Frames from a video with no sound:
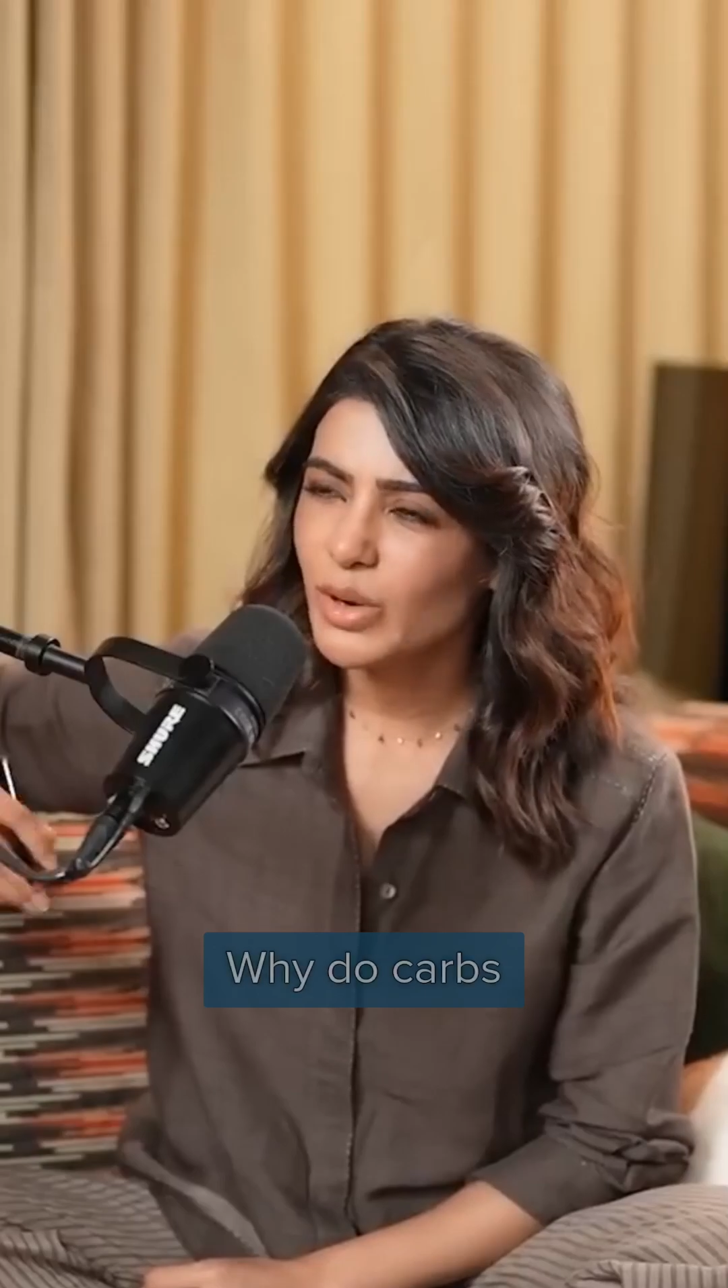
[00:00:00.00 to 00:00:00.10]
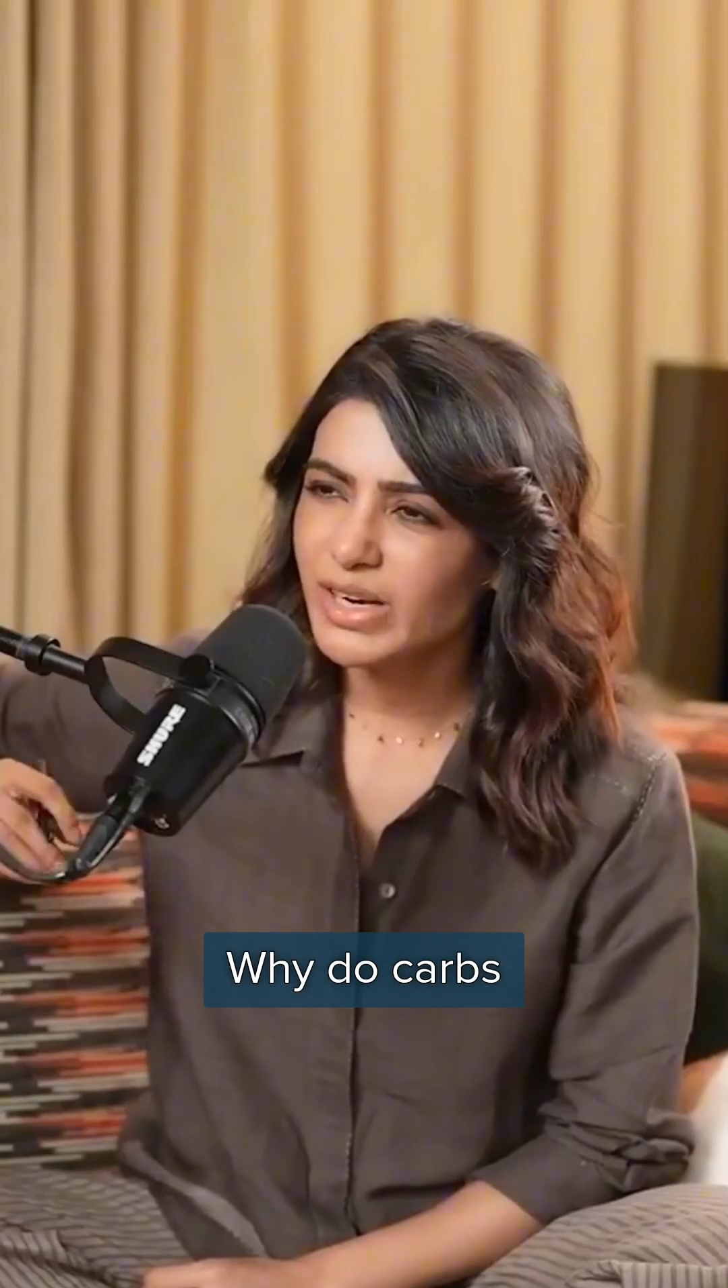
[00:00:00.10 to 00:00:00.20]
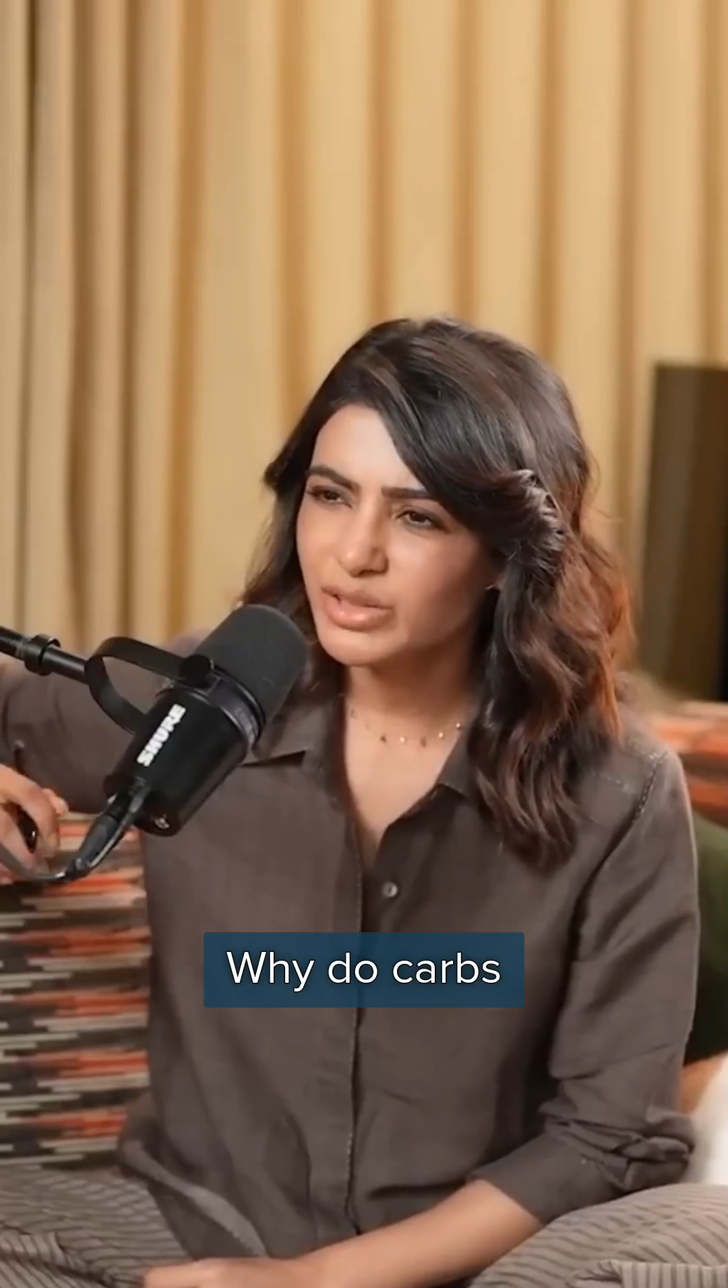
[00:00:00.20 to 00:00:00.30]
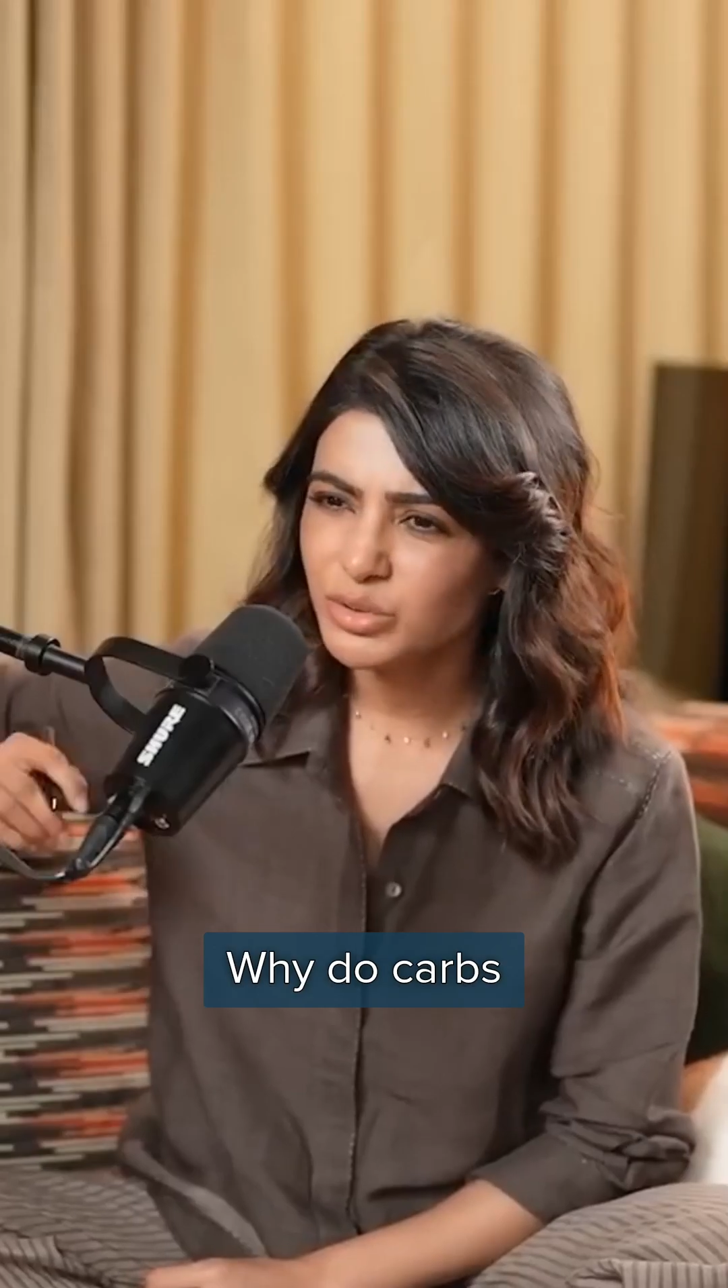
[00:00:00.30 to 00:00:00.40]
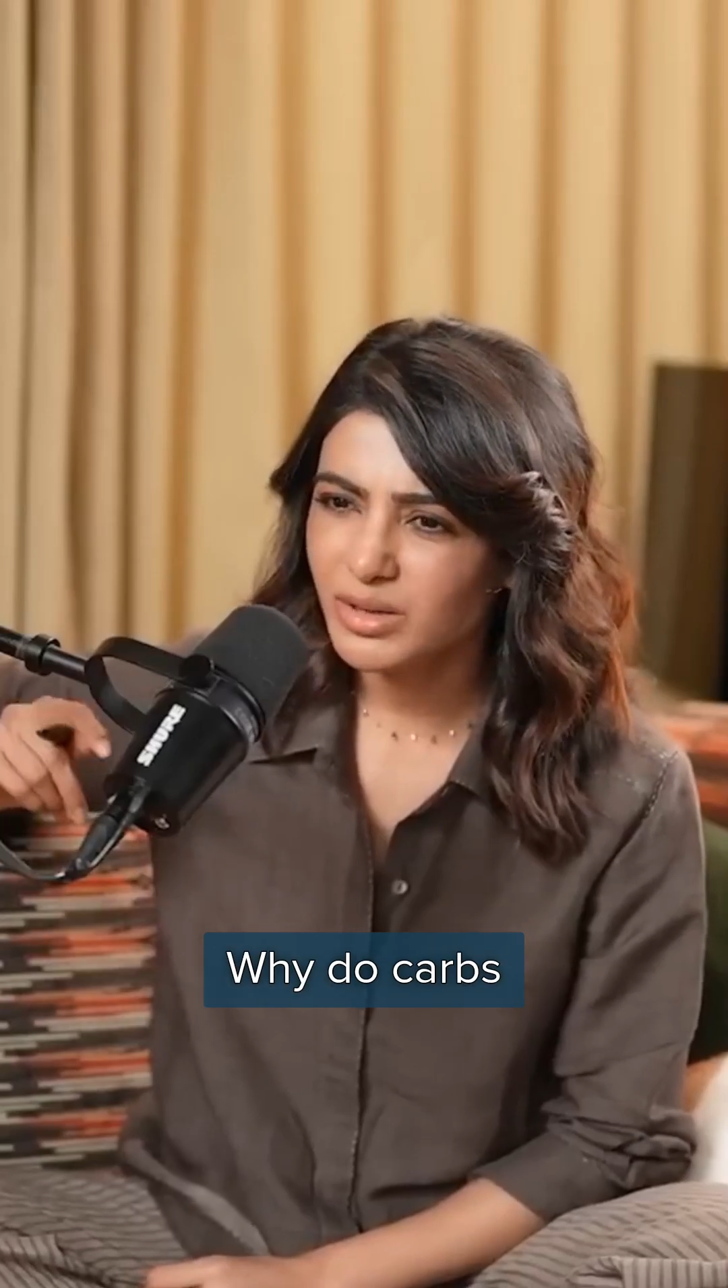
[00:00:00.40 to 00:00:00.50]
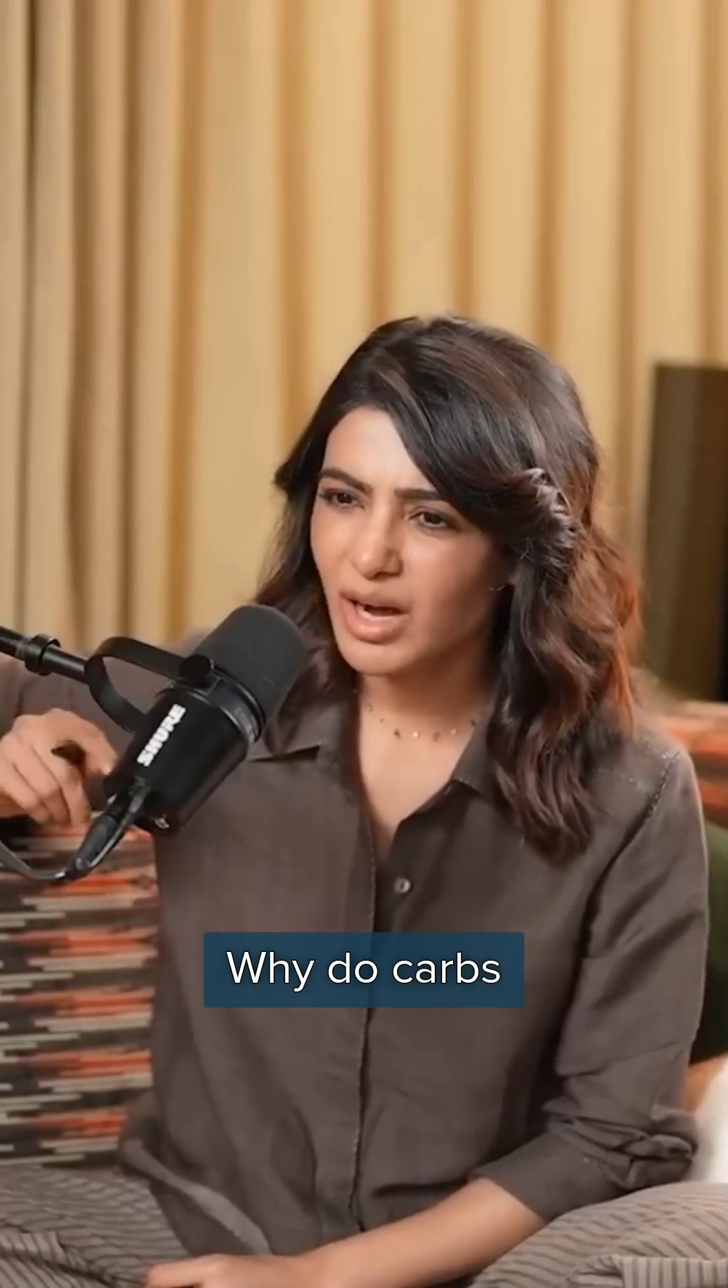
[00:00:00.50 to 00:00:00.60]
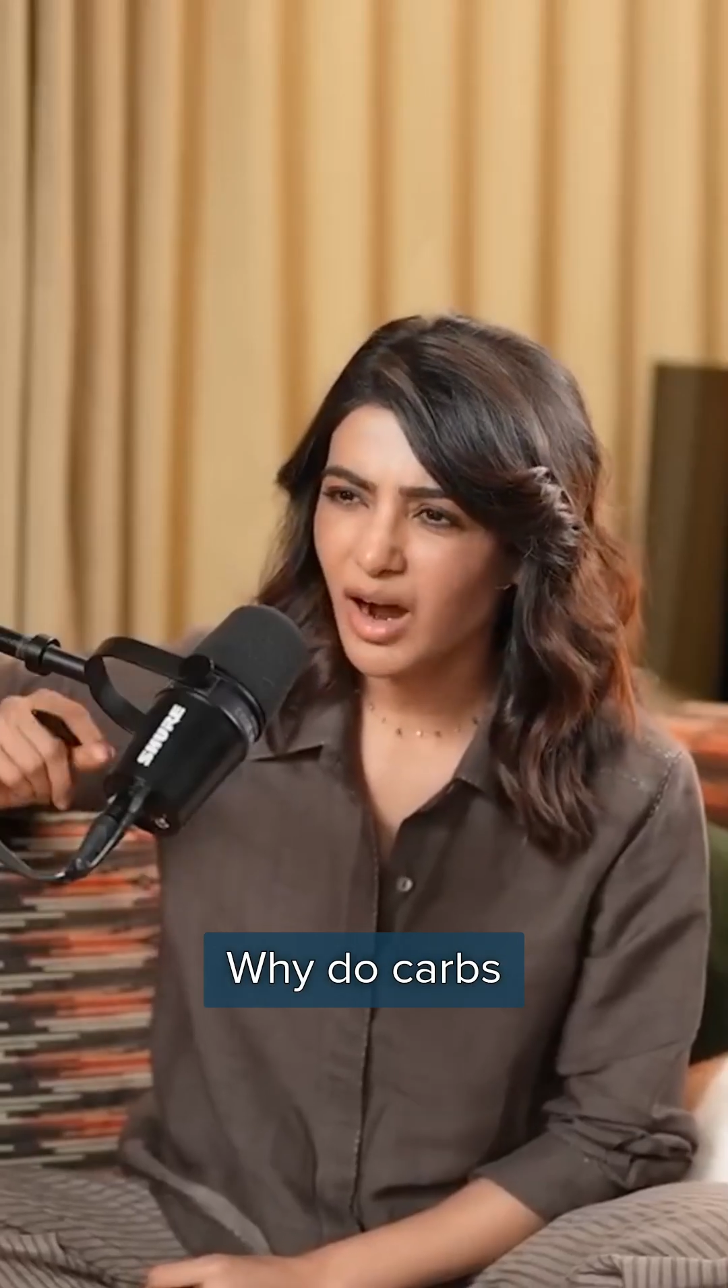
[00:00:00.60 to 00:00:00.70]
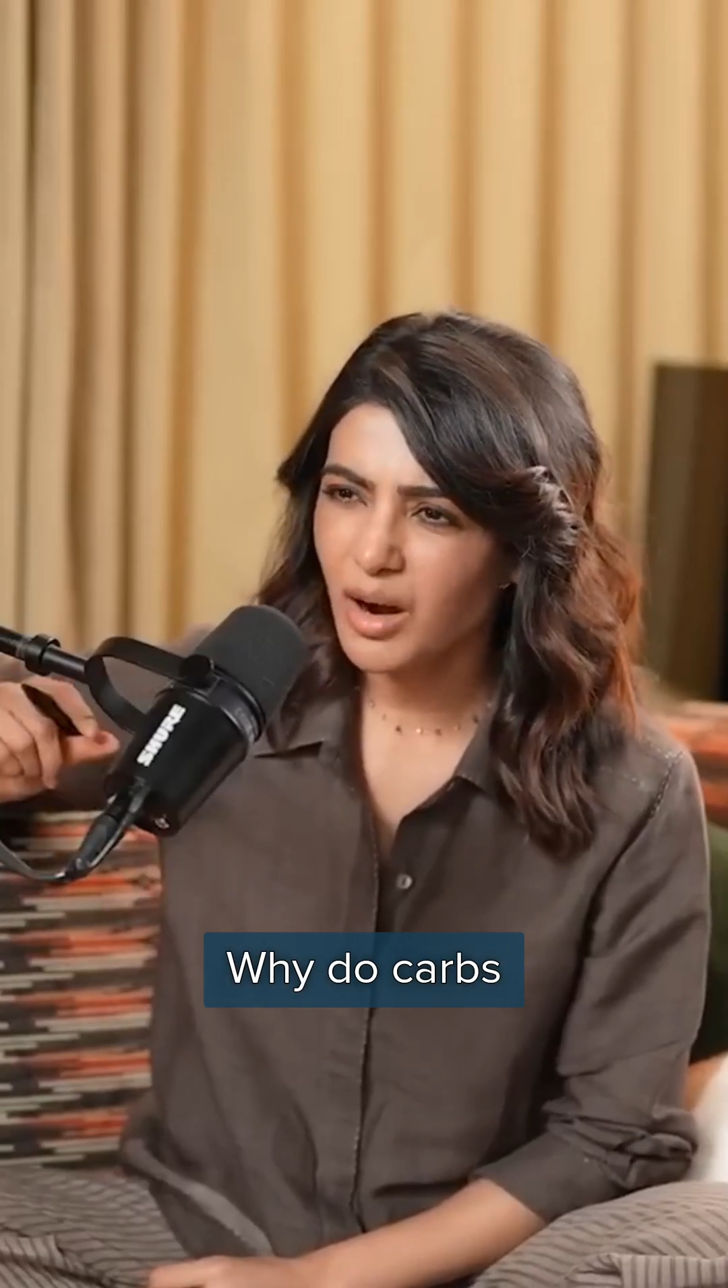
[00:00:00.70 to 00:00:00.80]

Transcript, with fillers: Why do